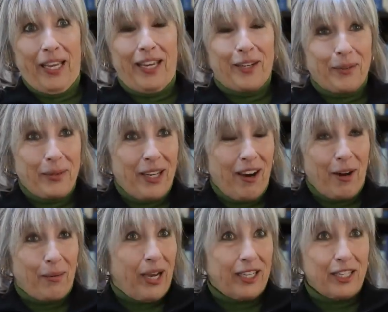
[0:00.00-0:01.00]
here we
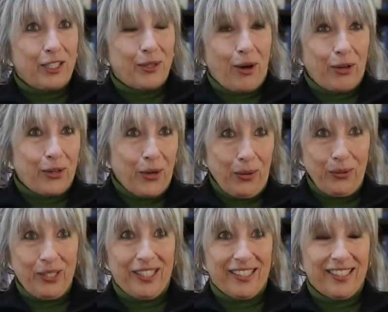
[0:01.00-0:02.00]
are right under our
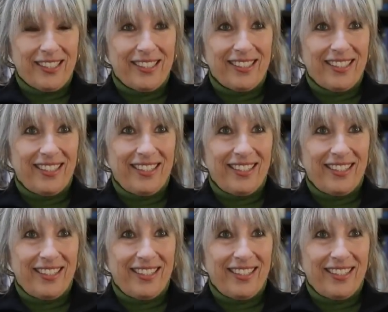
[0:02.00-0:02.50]
noses,